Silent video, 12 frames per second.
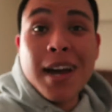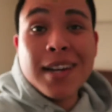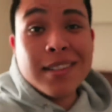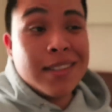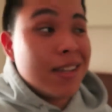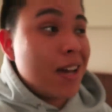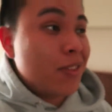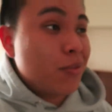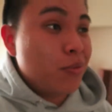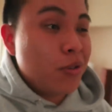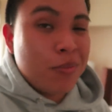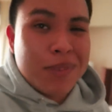Finally got the
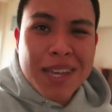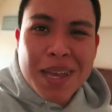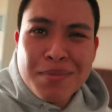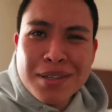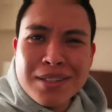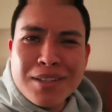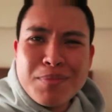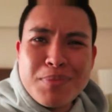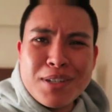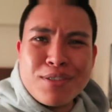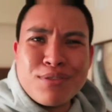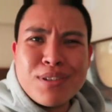room. They gave me a little
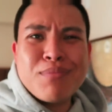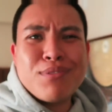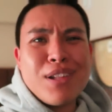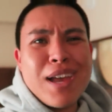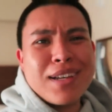bit of trouble